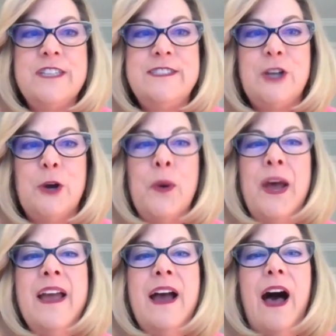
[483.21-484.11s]
So
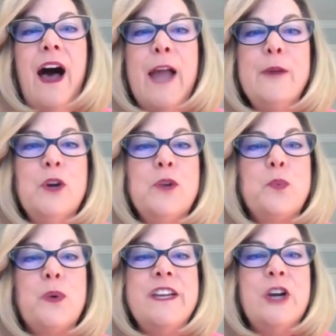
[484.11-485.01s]
I would
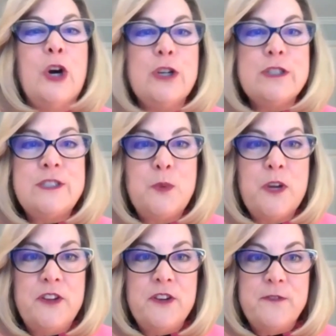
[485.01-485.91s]
rehearse
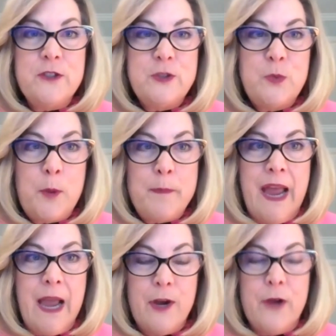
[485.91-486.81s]
with your virtual
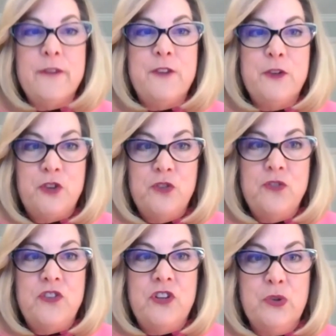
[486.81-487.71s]
background if you choose
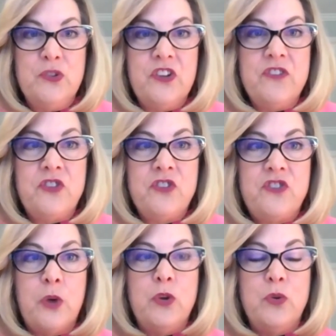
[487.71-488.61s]
to use it, just
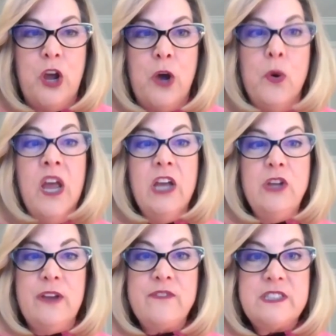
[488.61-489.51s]
so you know.
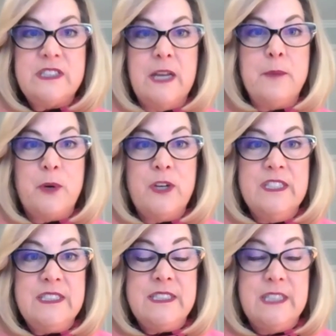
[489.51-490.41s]
You have to stay pretty
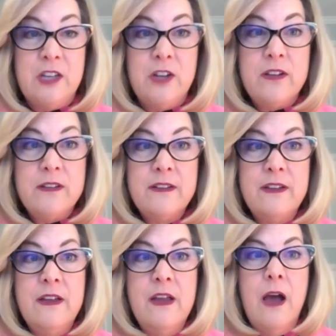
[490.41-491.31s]
still,
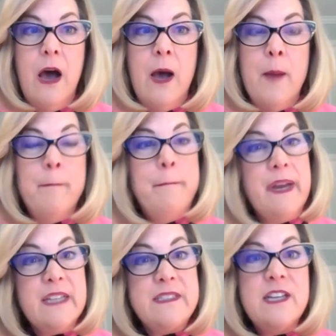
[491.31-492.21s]
but
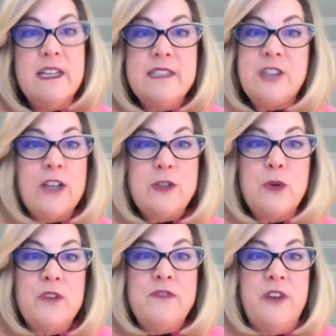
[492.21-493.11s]
it's also
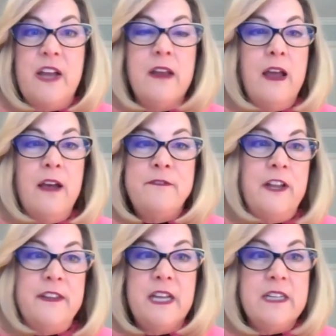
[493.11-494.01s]
a fun
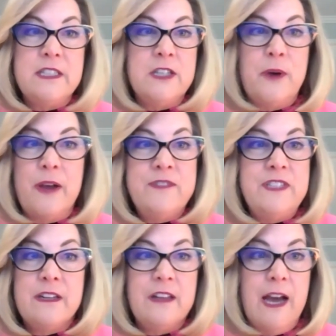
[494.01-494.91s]
thing to do. I've seen
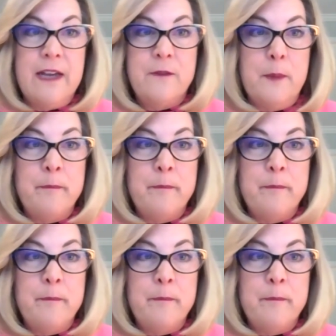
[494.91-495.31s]
a lot of them.